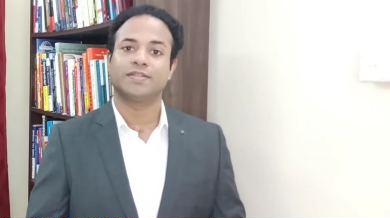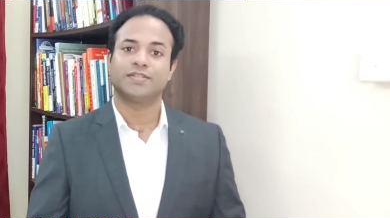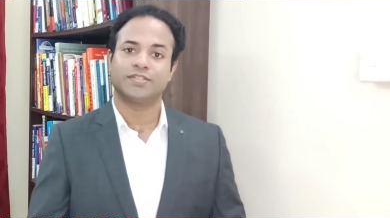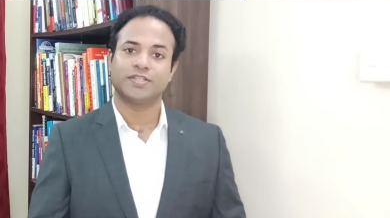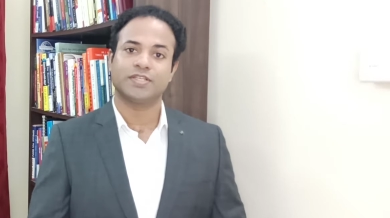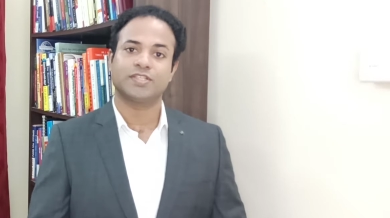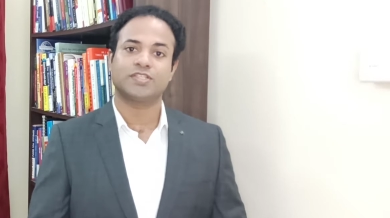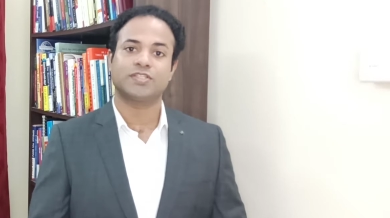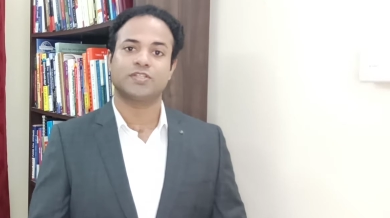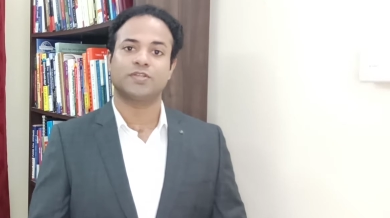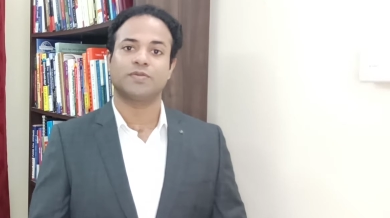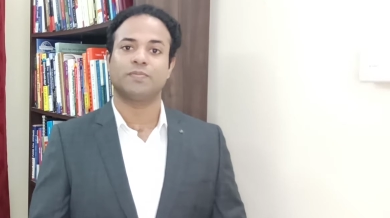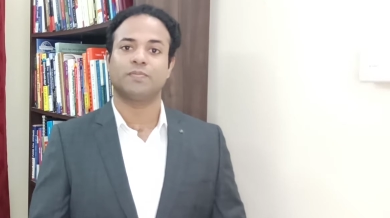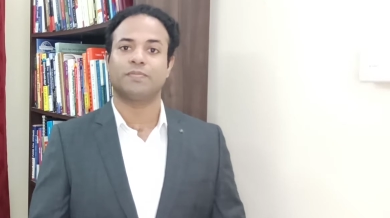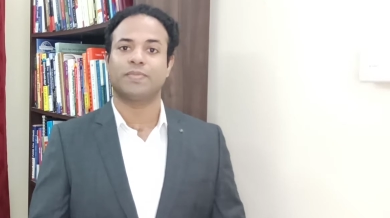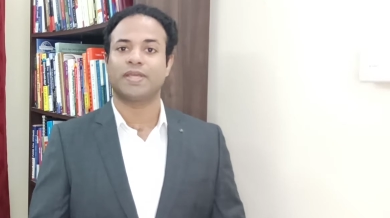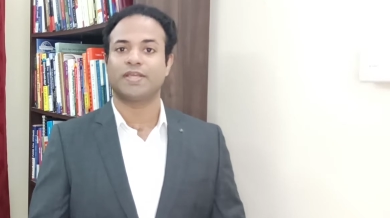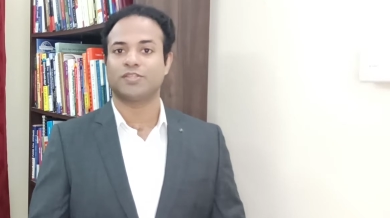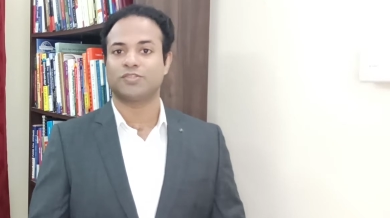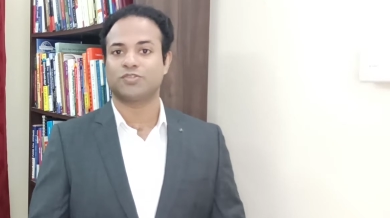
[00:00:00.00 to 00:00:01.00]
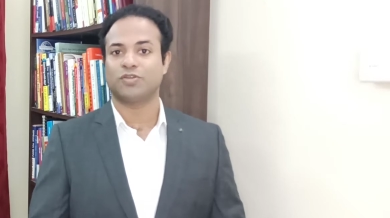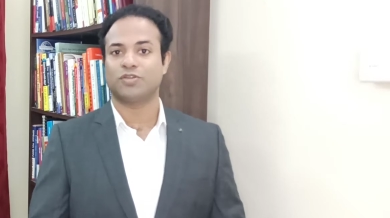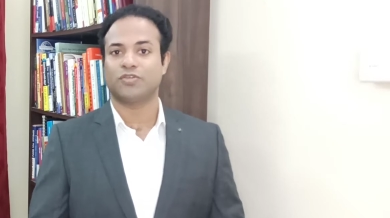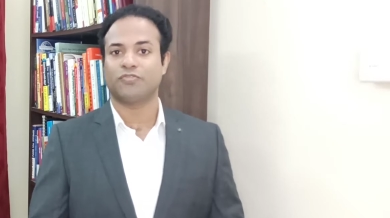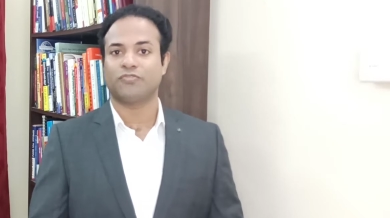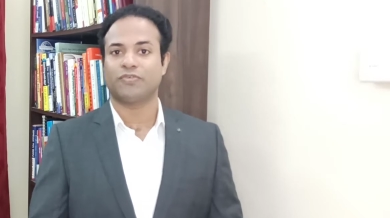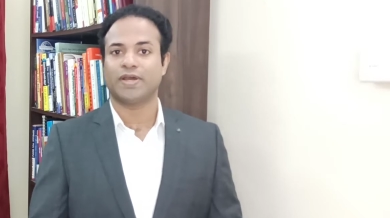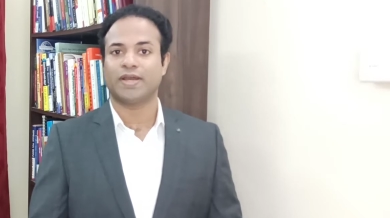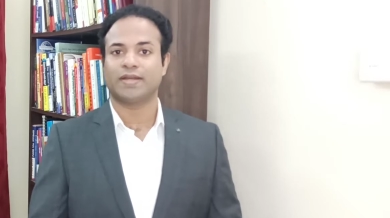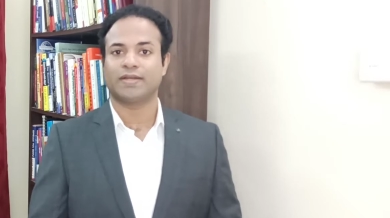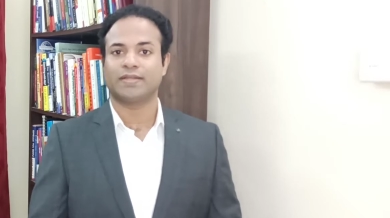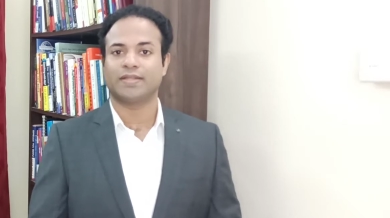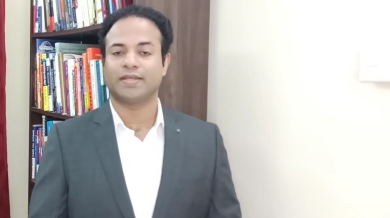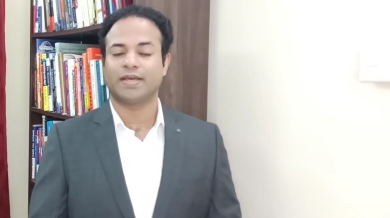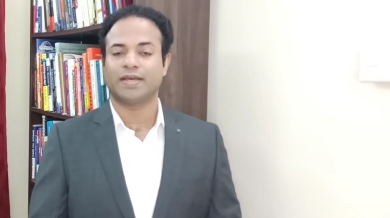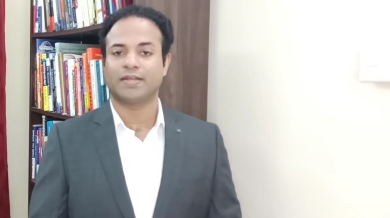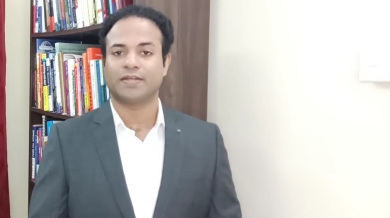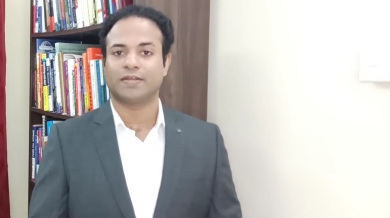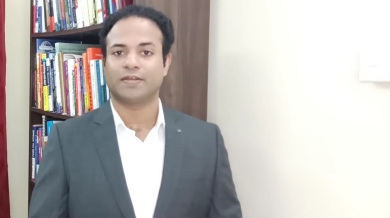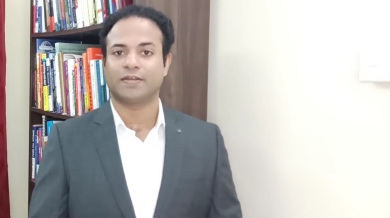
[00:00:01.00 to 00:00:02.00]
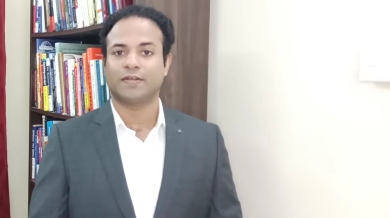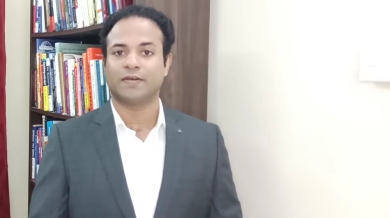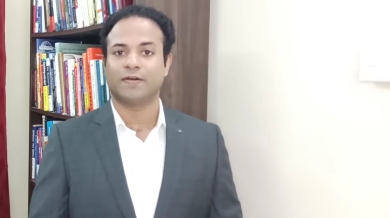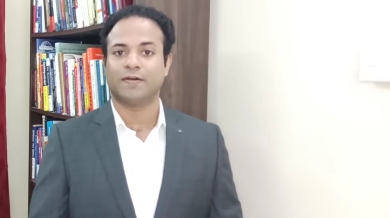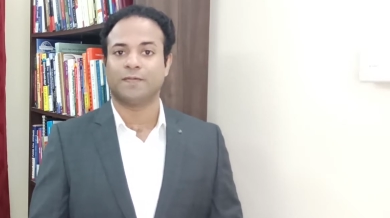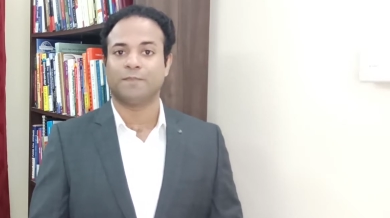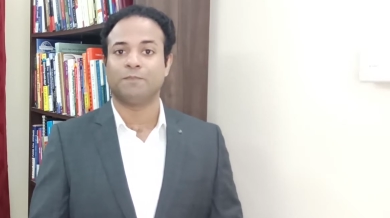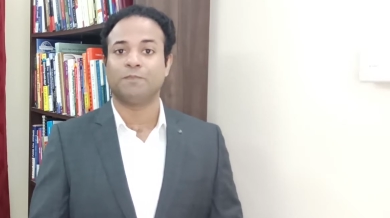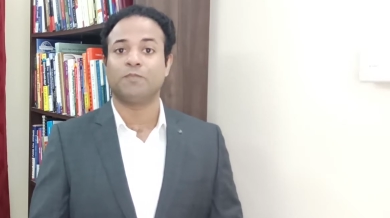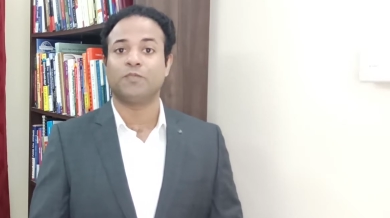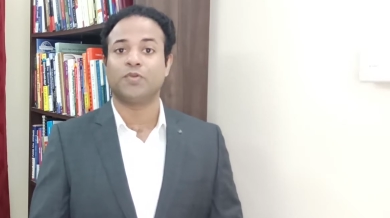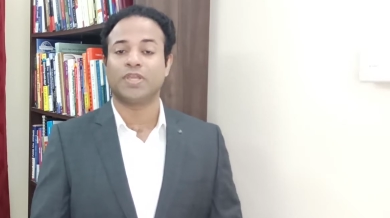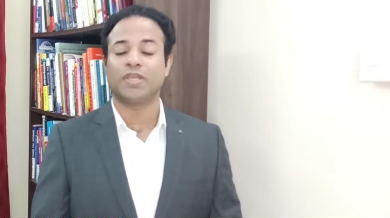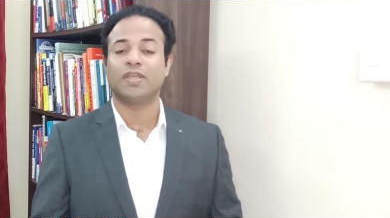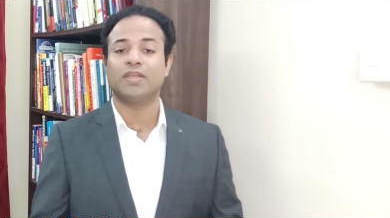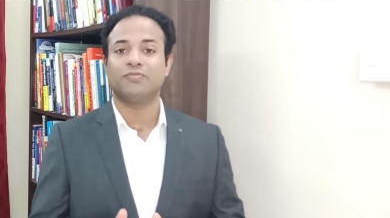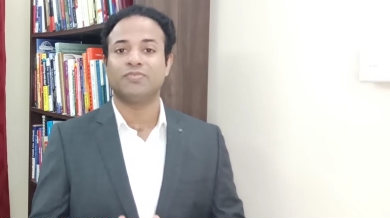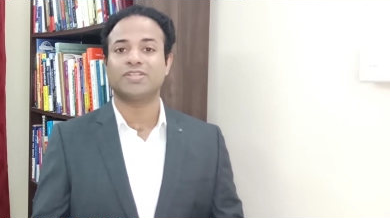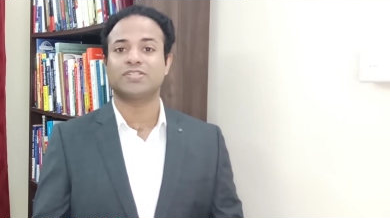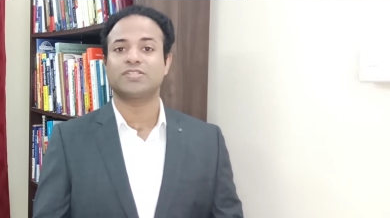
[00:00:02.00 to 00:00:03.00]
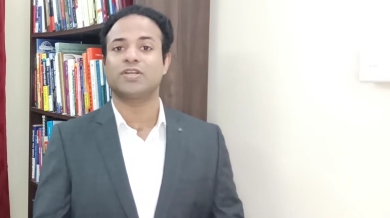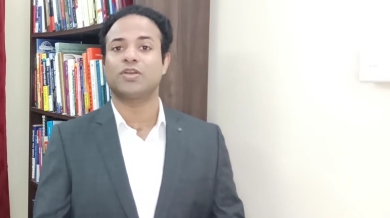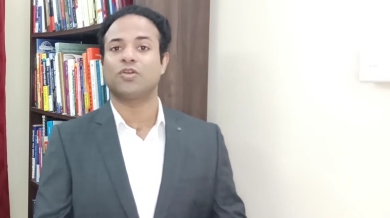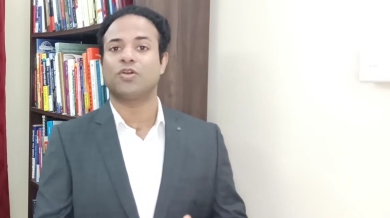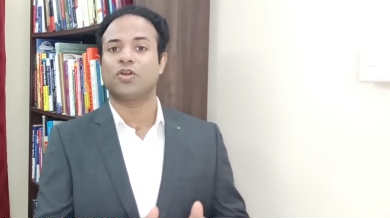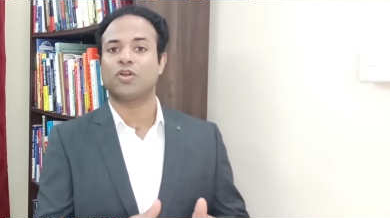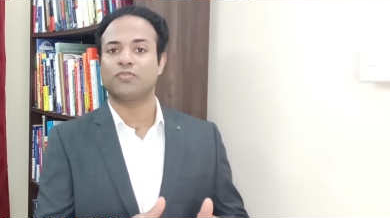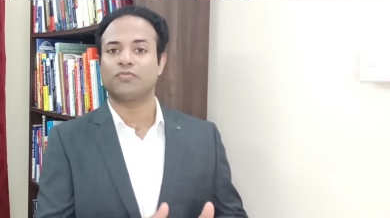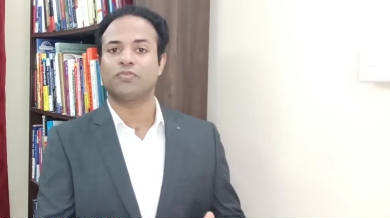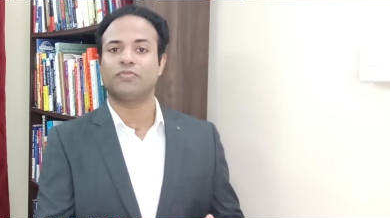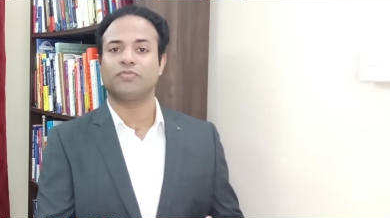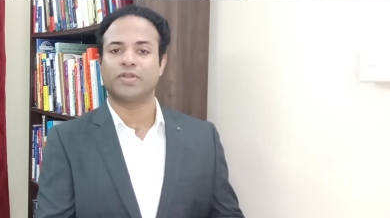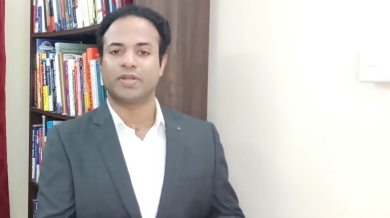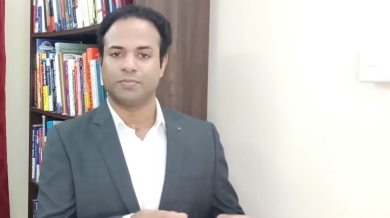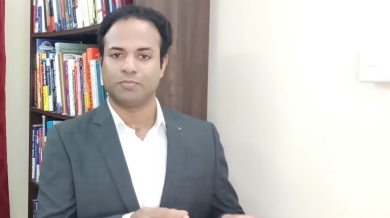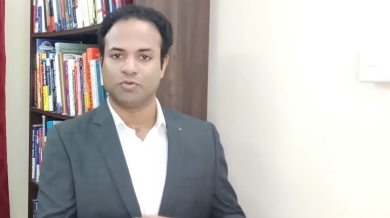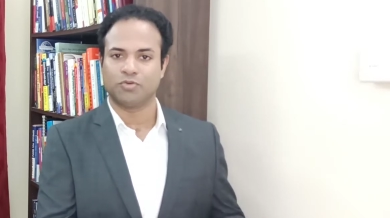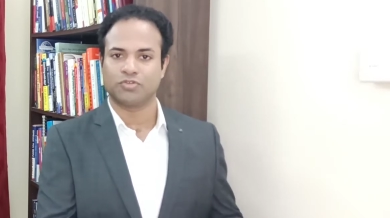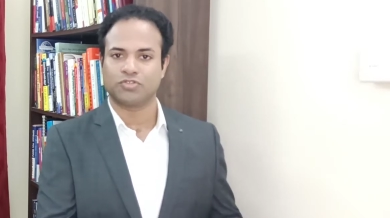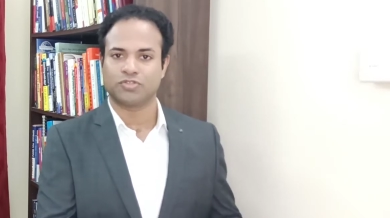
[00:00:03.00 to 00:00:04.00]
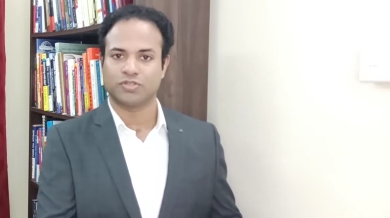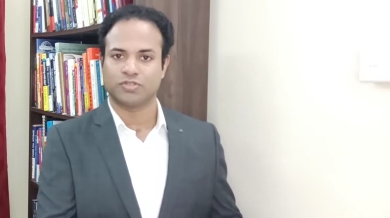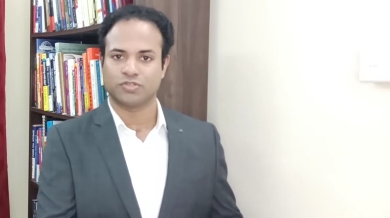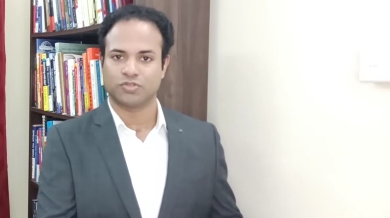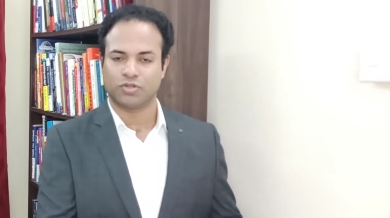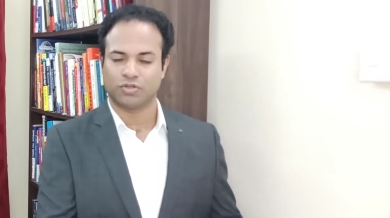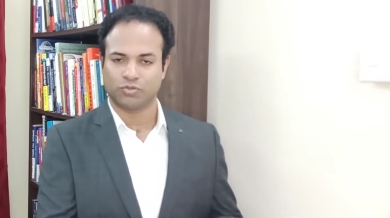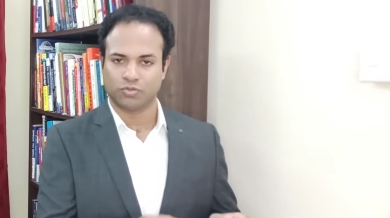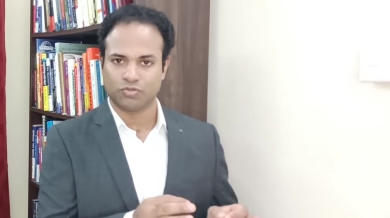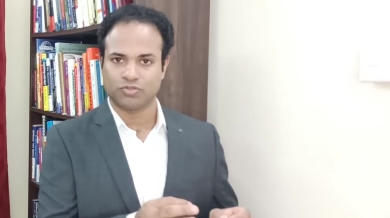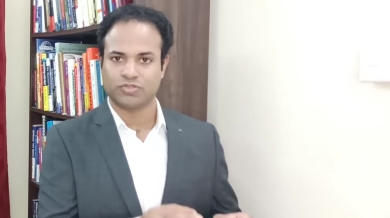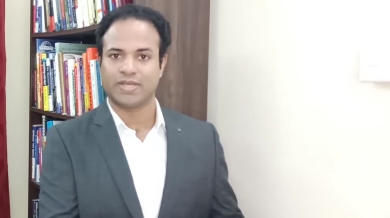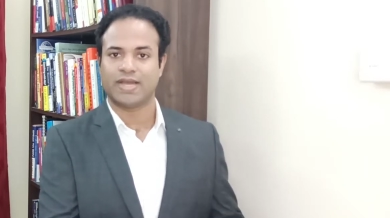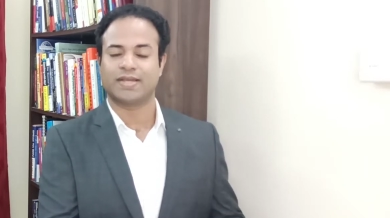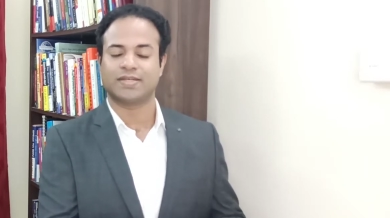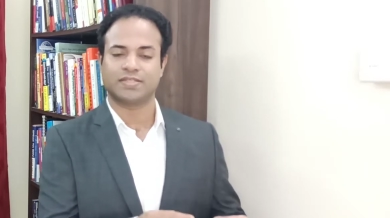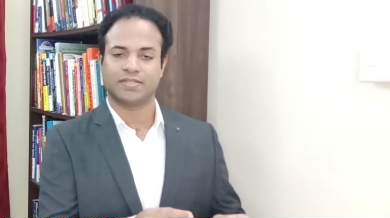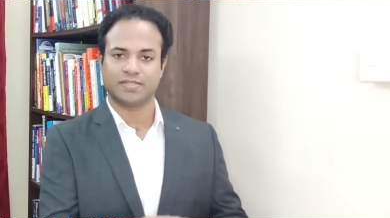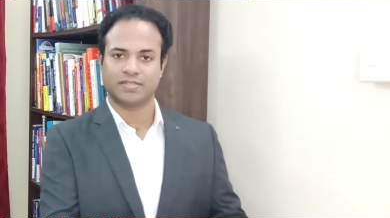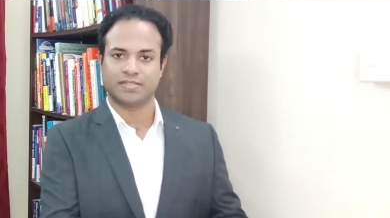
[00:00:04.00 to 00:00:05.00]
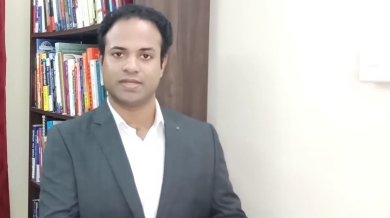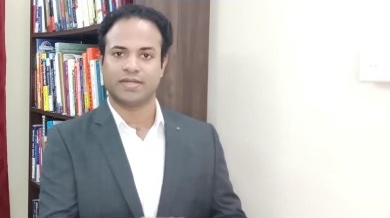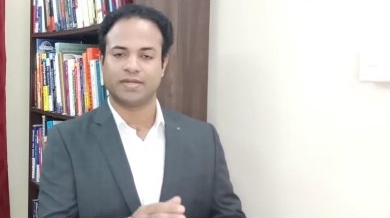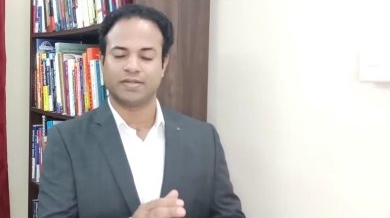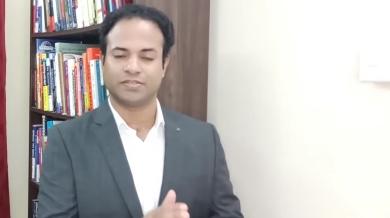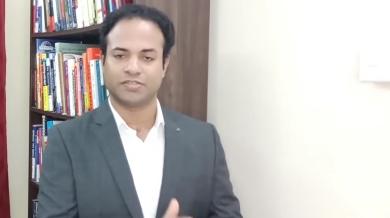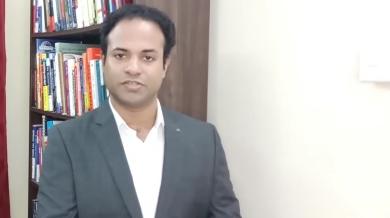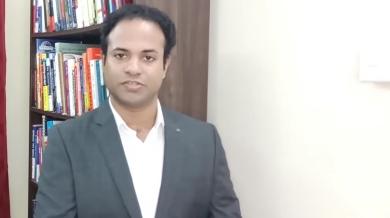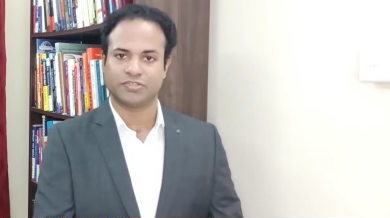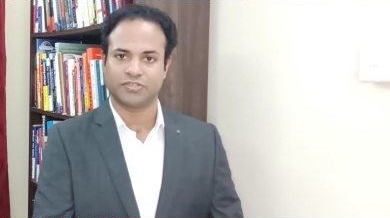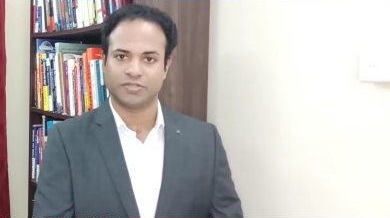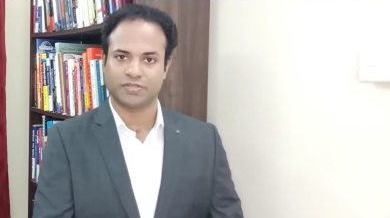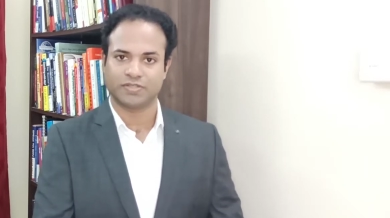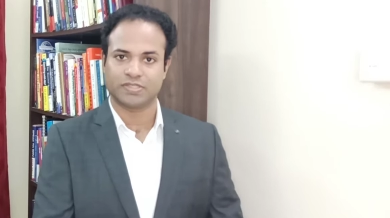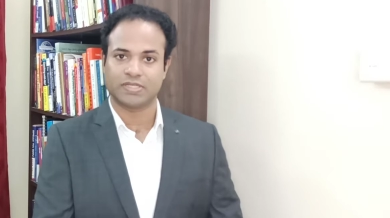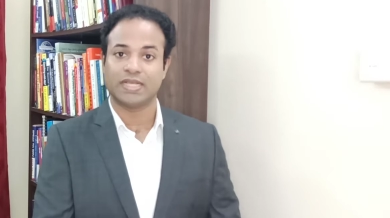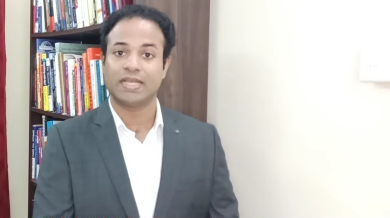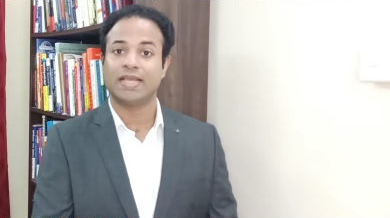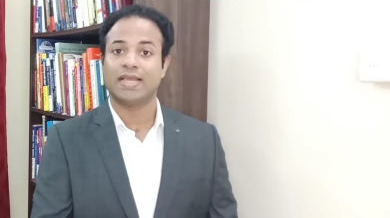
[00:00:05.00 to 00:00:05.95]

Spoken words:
just based on the fact that we invest a lot of our emotions on those actions and decisions,